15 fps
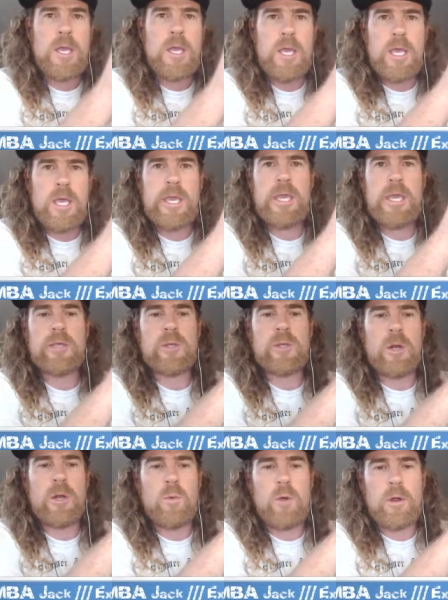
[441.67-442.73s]
he
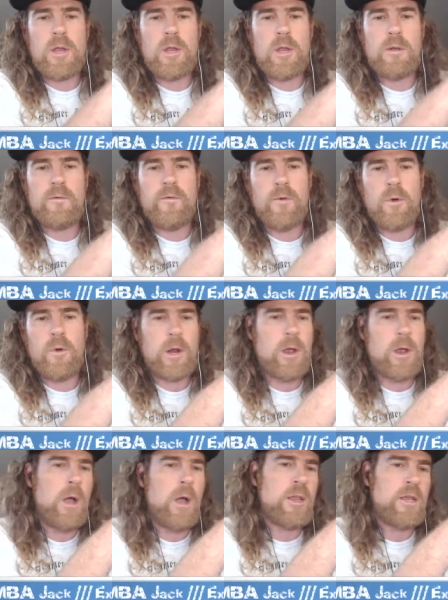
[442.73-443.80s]
started working for a
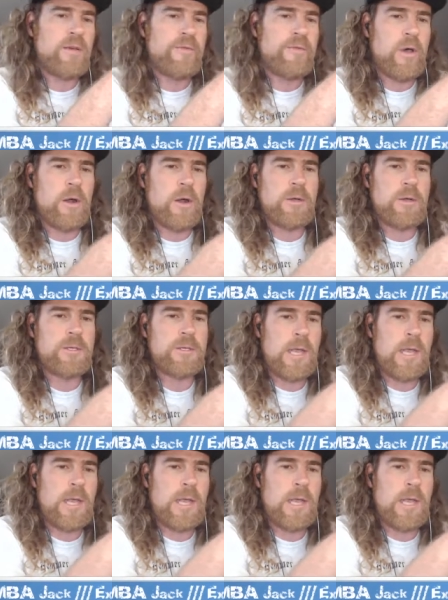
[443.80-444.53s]
colleague of ours